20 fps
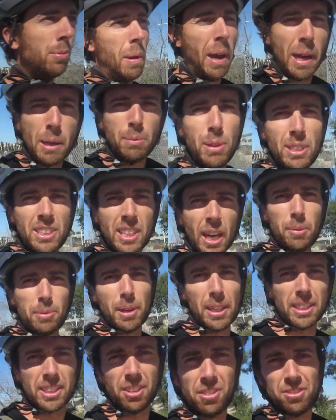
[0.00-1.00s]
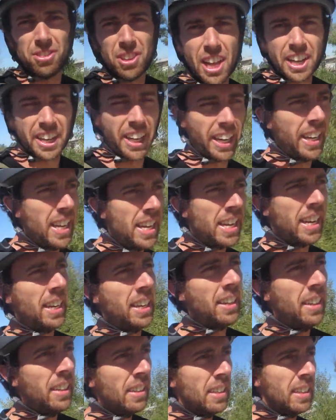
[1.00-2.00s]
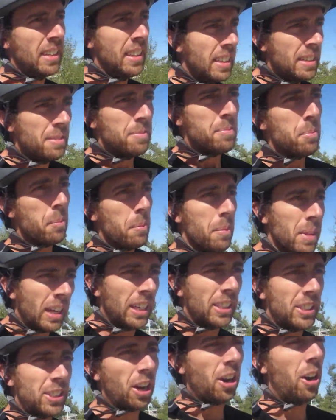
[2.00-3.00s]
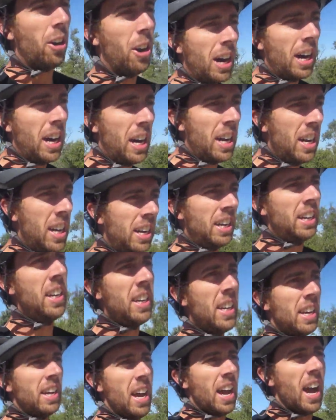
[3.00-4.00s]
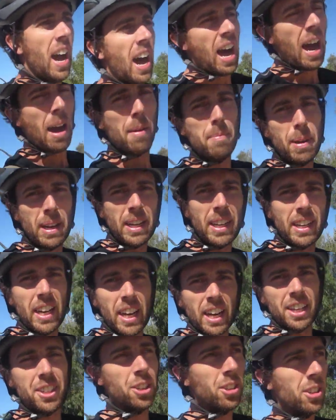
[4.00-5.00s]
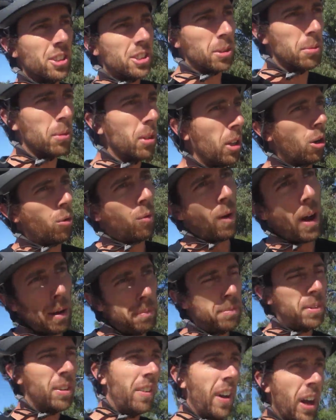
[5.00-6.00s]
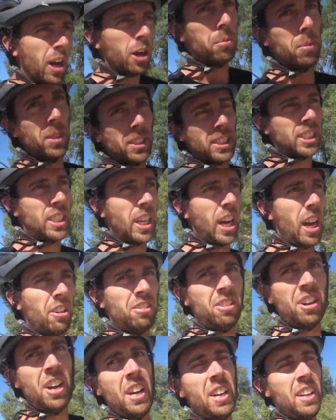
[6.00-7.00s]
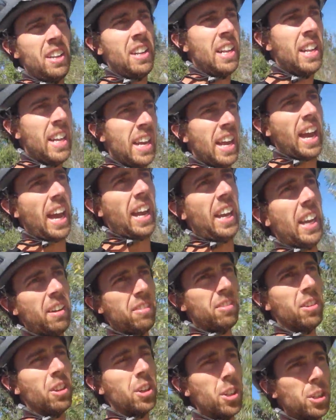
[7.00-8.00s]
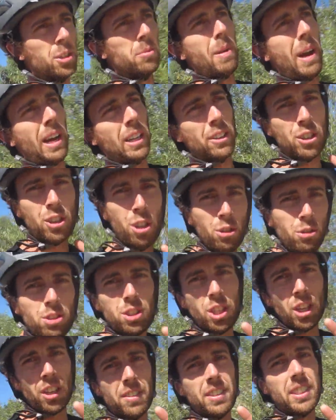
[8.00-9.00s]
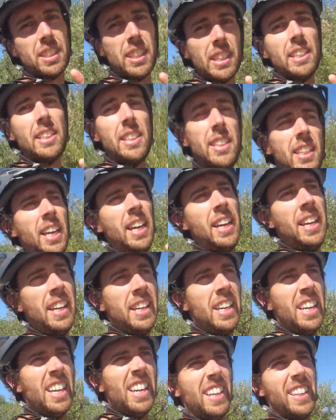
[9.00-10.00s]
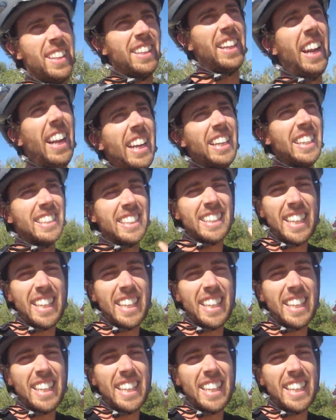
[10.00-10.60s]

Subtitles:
may be subject to flooding. So, I've been doing some little web development stuff, and I've learned about two services that I just